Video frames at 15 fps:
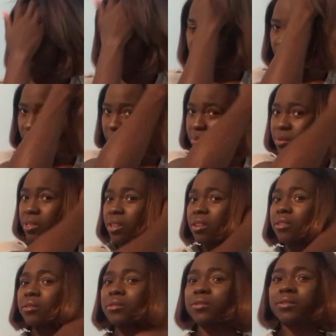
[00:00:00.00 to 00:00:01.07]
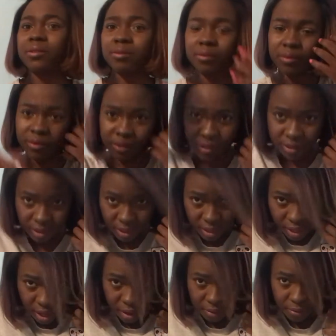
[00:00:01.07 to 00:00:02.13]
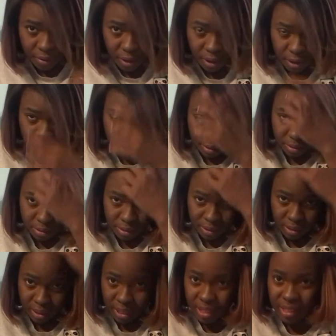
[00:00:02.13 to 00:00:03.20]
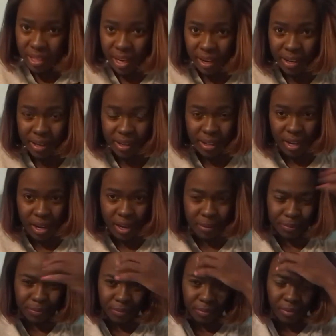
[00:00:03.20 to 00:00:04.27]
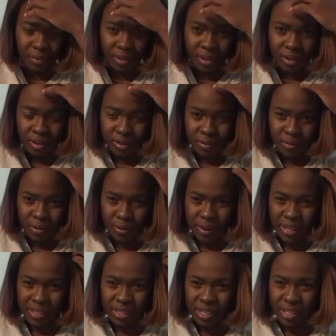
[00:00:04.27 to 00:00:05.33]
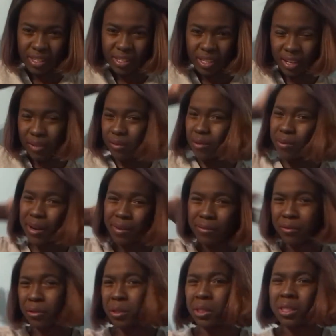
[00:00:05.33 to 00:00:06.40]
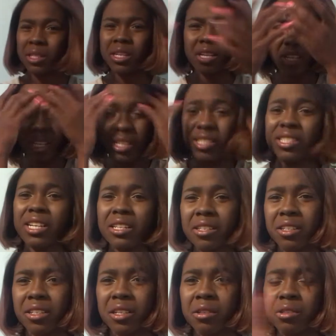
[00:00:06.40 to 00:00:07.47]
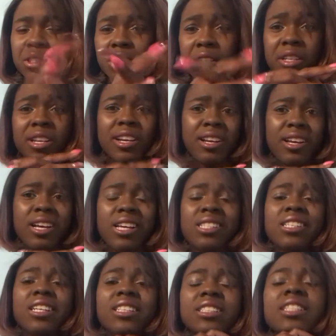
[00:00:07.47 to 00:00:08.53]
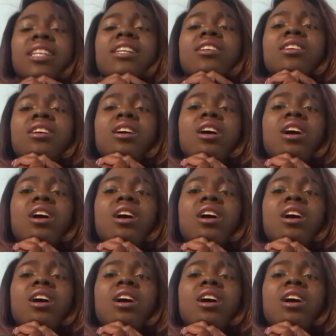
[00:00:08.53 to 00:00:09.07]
in terms of how far it goes. It's not a 4x6, it's like a 4x4 standard closure, as I said.